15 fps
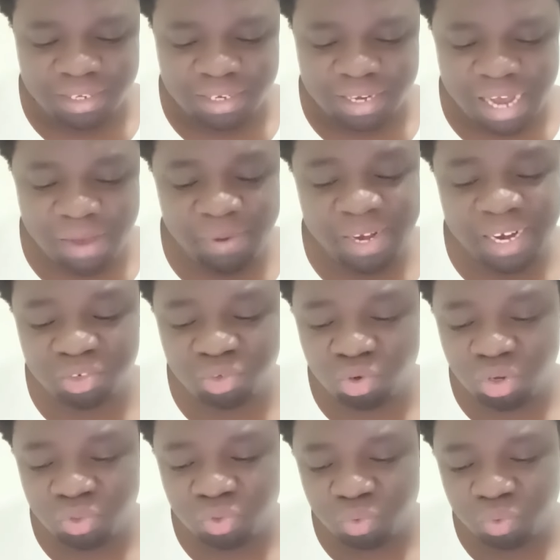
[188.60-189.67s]
I want us to
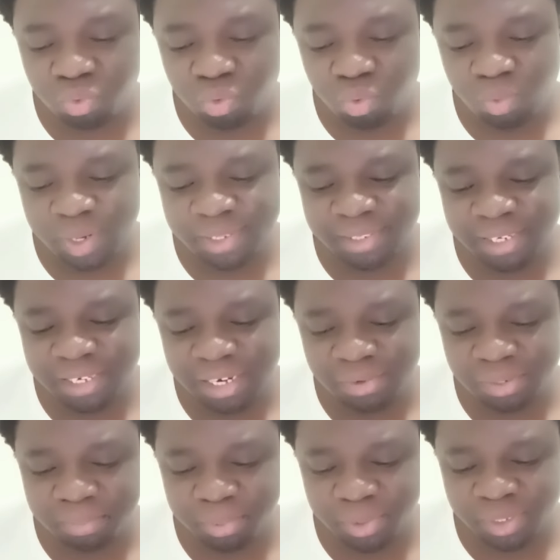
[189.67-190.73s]
go through what
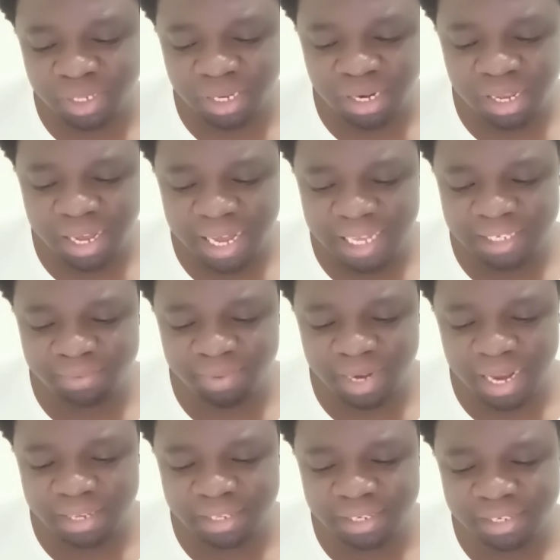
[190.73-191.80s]
Statehouse posted as far
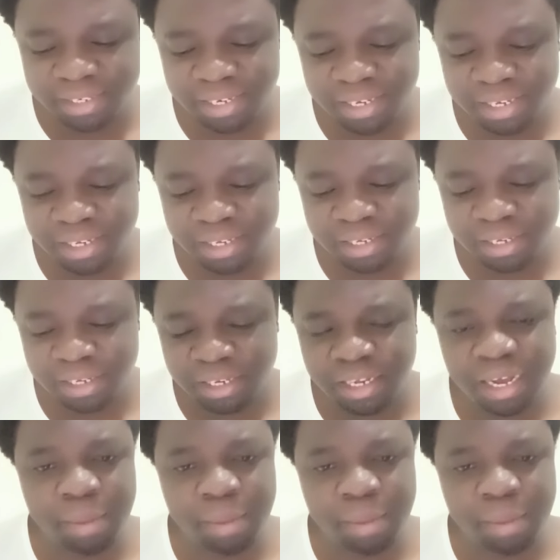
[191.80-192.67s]
as this